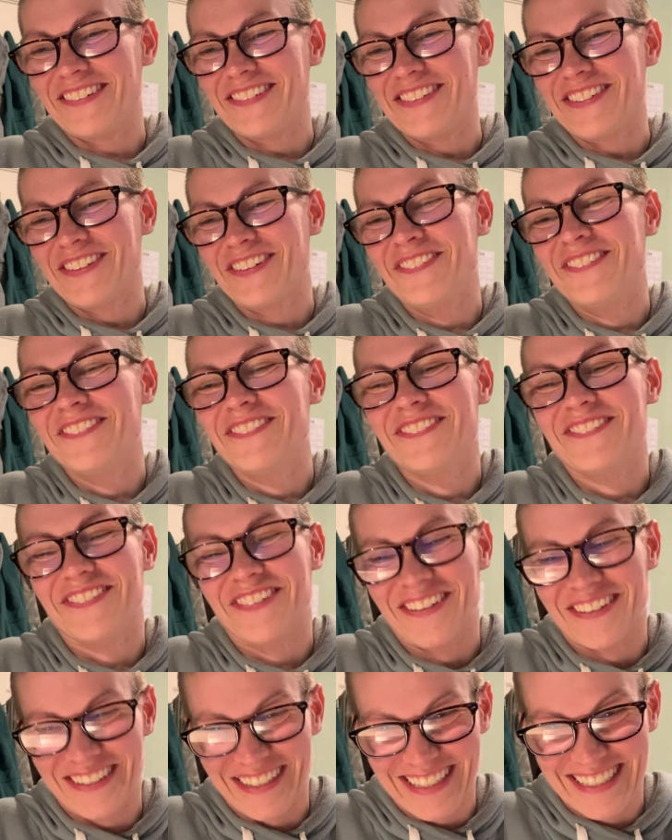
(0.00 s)
of
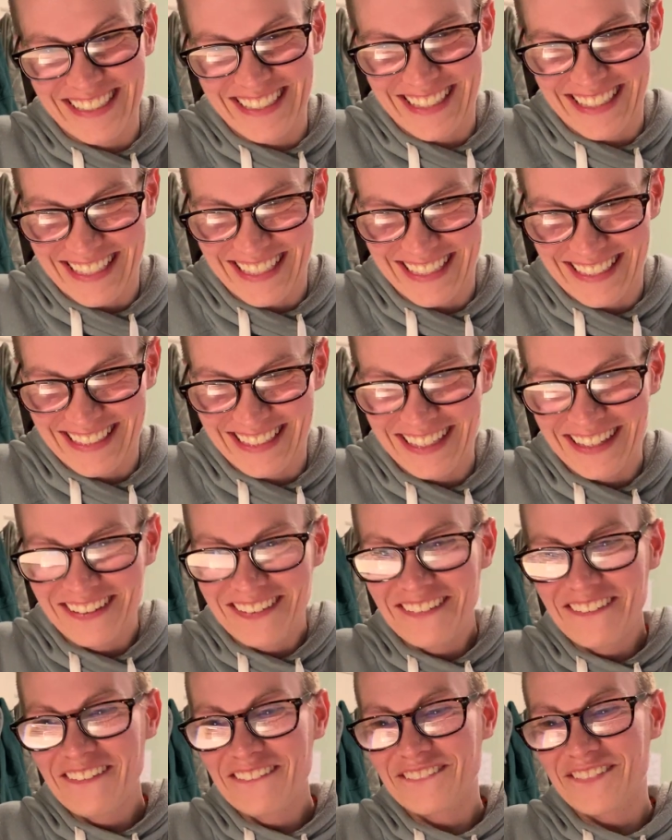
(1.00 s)

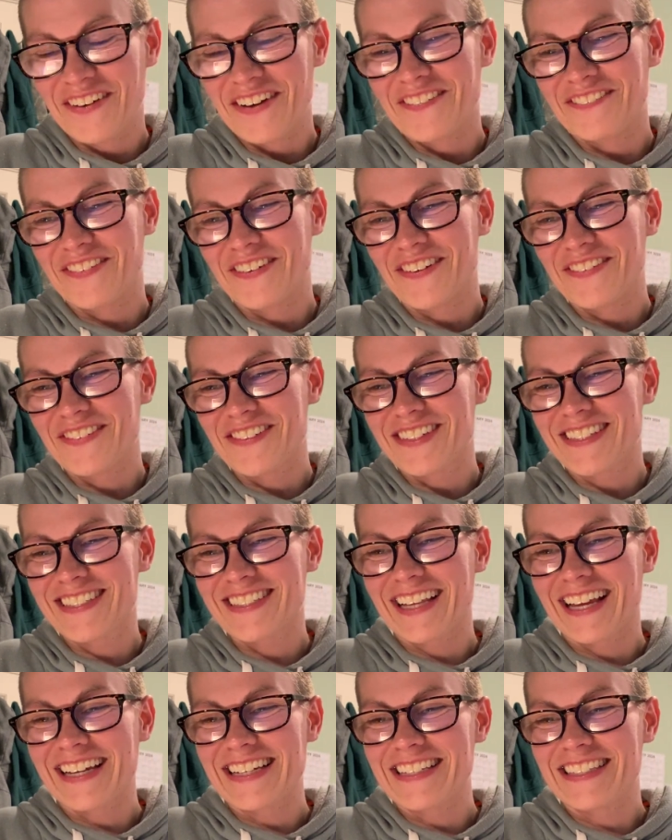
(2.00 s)
46.44
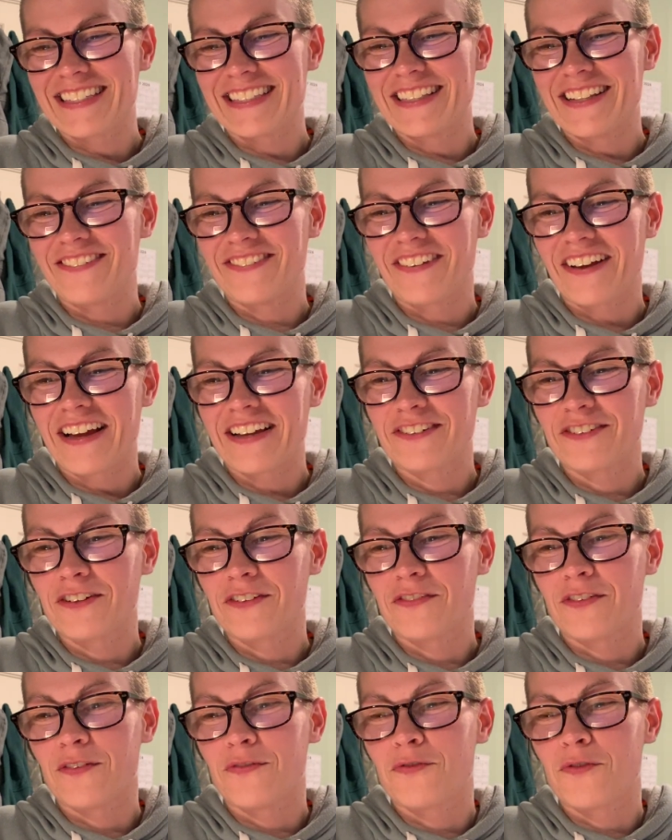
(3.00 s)
seconds in the final
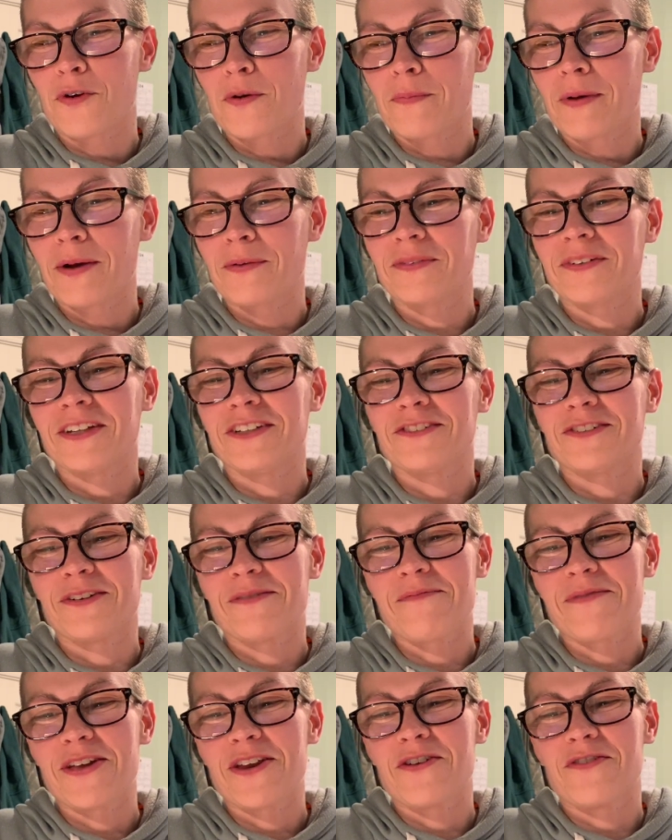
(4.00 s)
of the 4x100
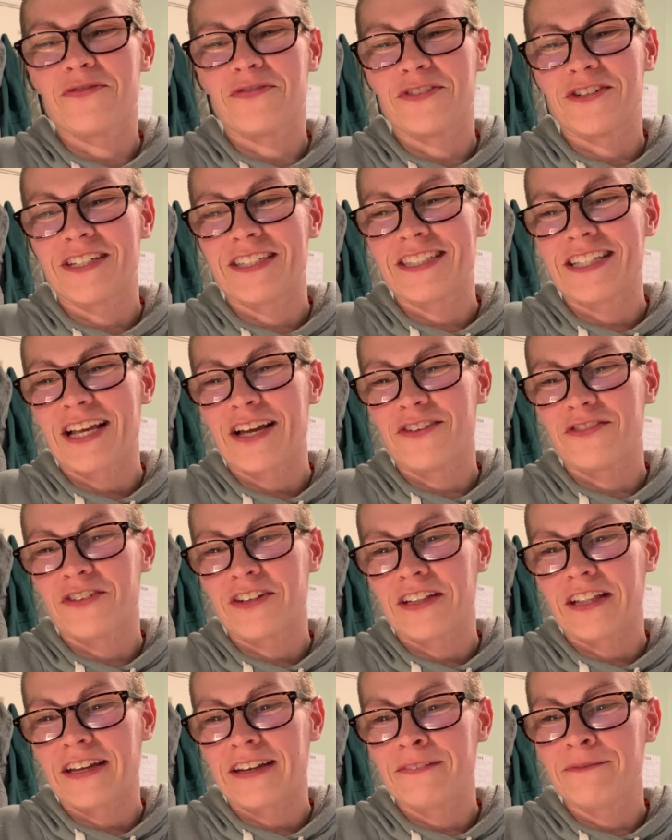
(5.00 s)
meter freestyle
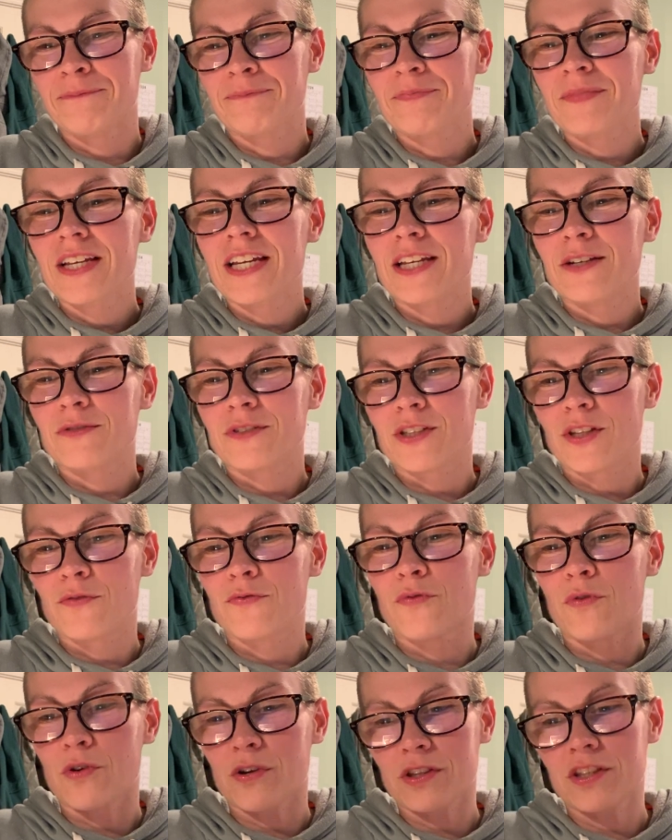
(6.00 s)
relay. He was the
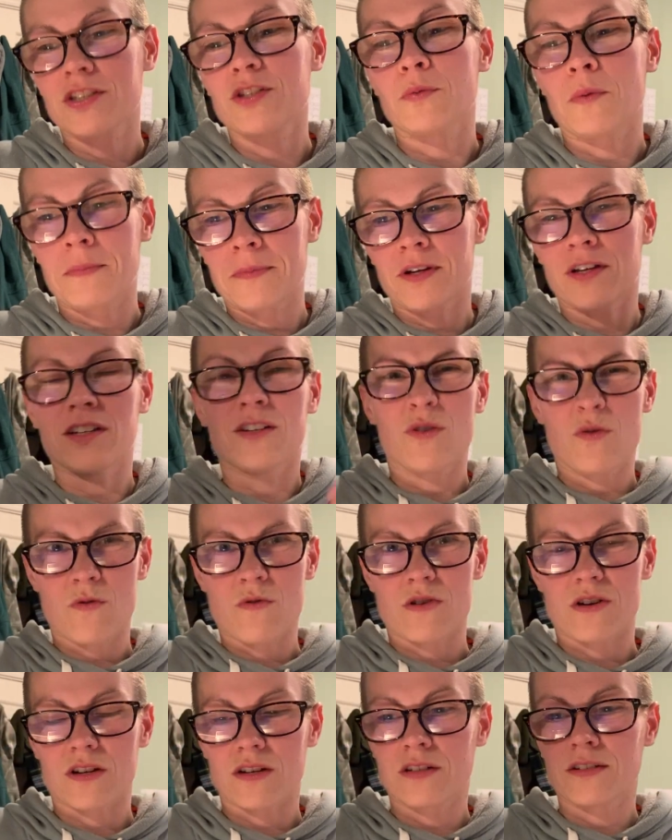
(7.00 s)
fourth swimmer in
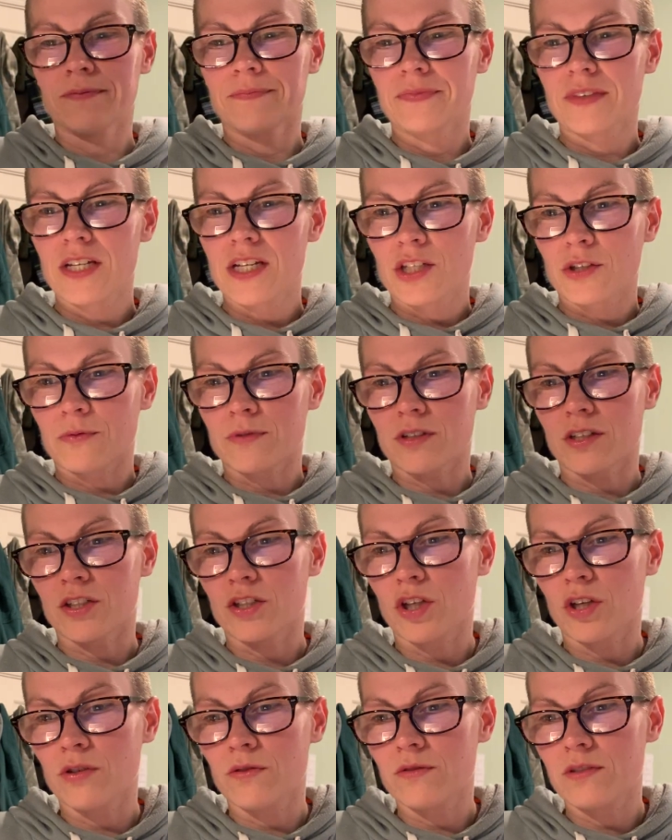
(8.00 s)
order. This was on
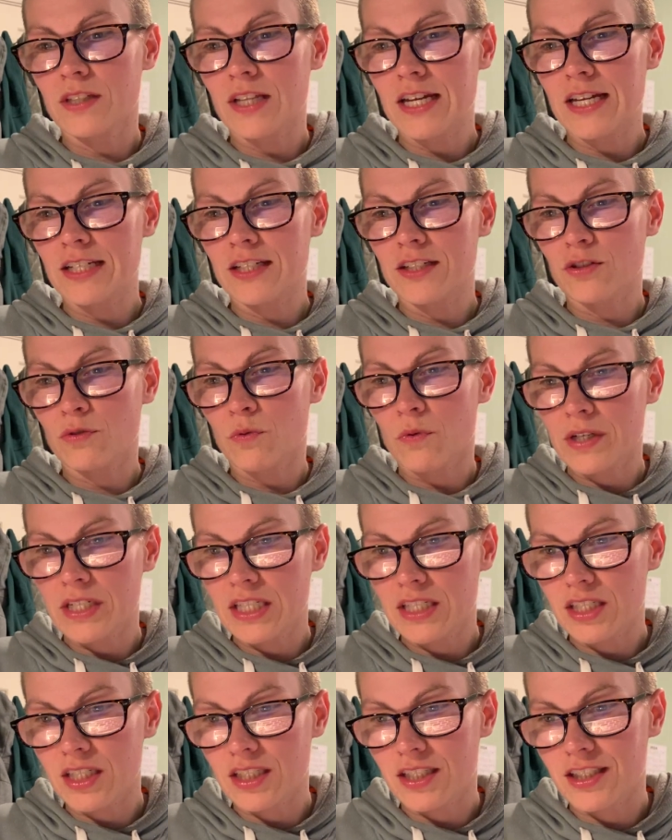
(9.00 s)
Tuesday,
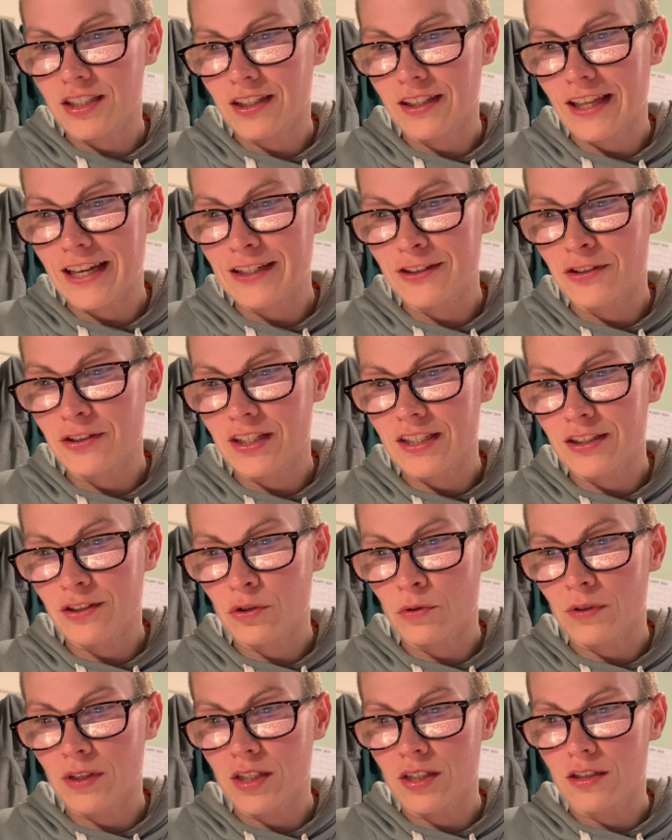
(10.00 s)
26 July
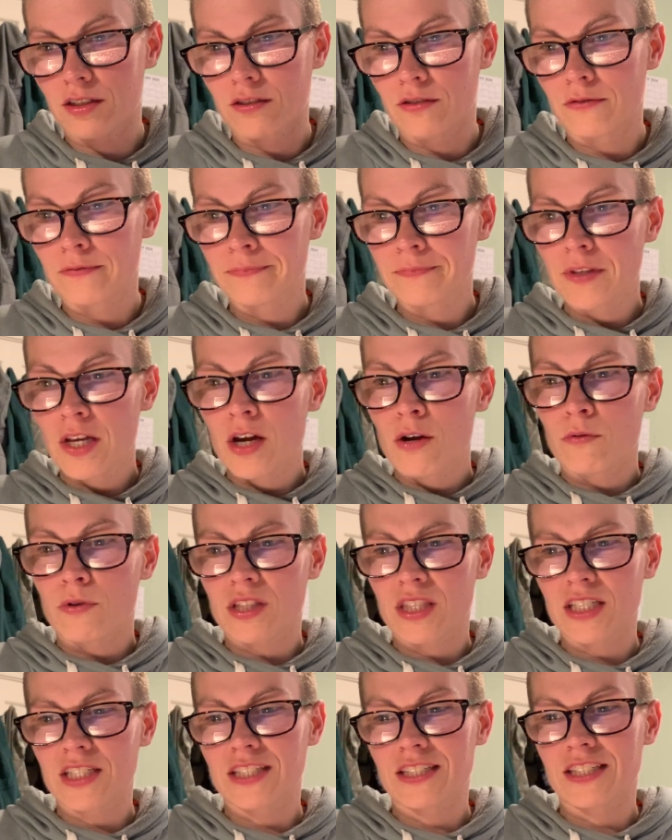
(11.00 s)
2022.
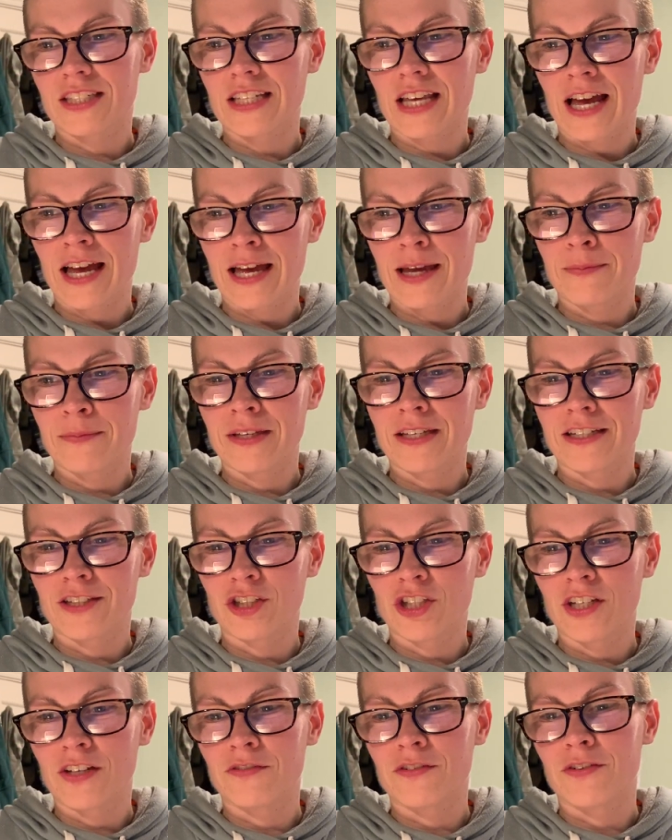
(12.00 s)
With his time, he
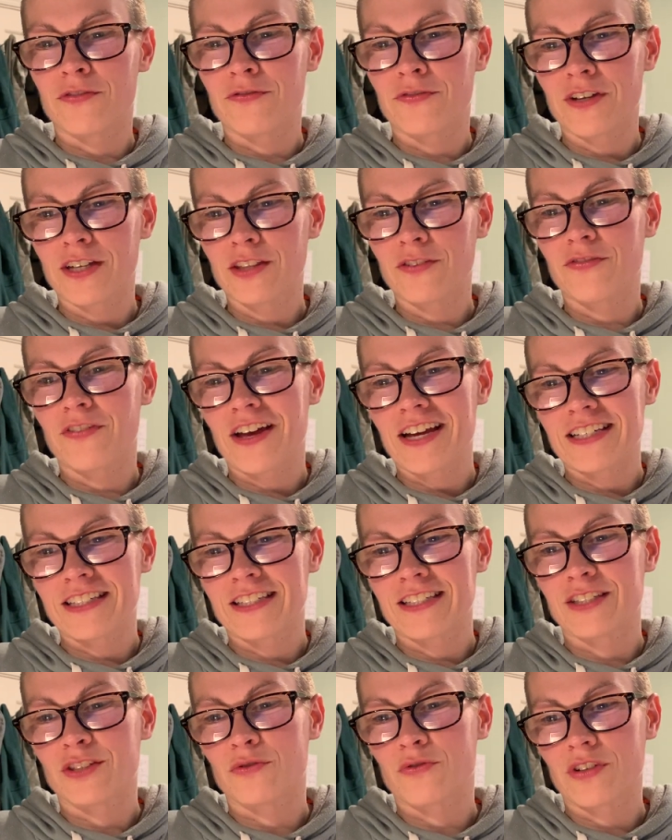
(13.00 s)
achieved a fifth
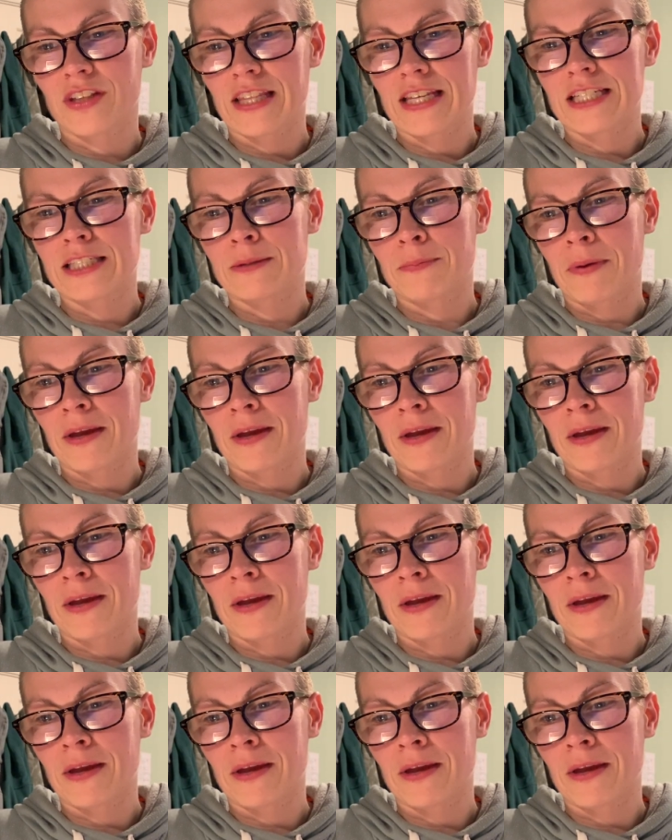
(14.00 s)
fastest relay